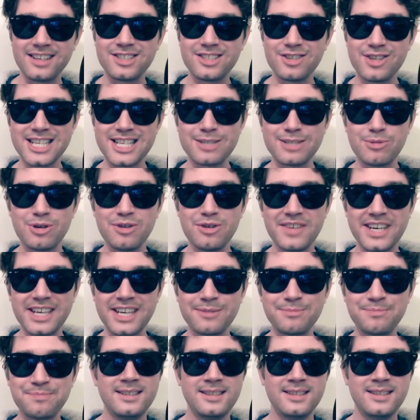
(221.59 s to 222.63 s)
to this movie.
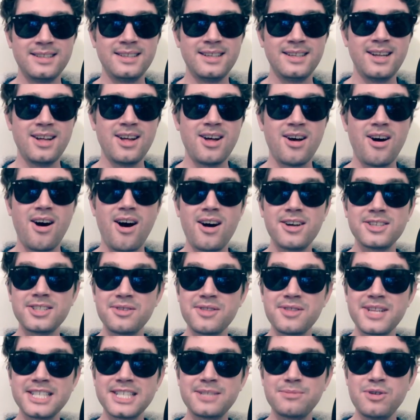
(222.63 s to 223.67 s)
Also,
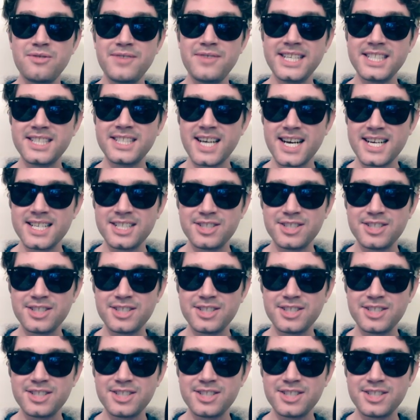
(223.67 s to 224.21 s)
this movie does